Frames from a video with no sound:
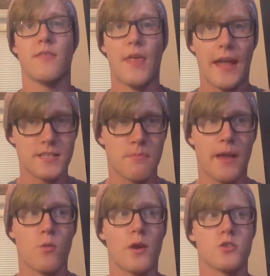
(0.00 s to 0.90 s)
That's my
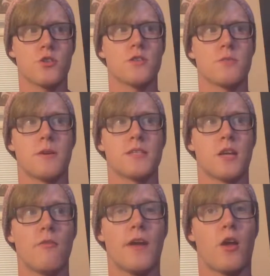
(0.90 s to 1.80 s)
question to
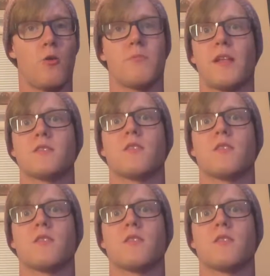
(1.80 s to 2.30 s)
myself. I hope that's